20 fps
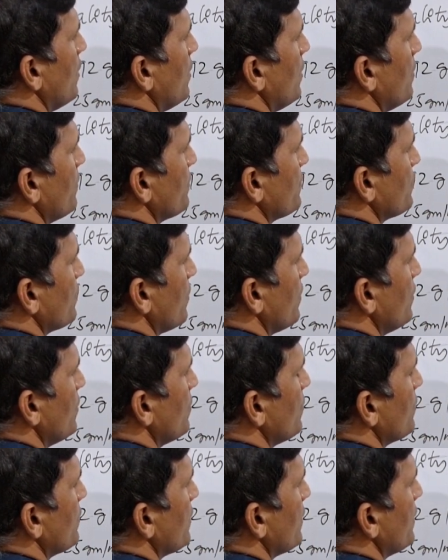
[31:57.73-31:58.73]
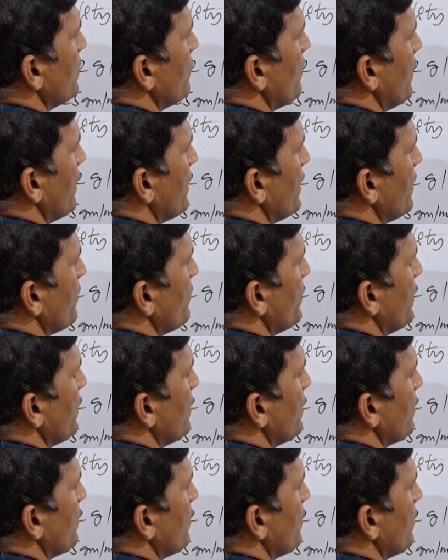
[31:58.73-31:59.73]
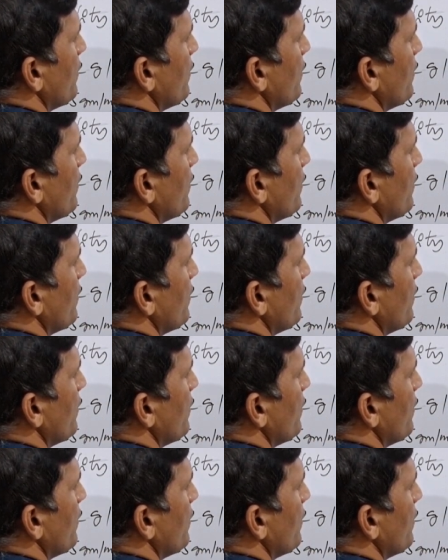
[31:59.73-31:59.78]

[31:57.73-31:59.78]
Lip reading: of solute divided by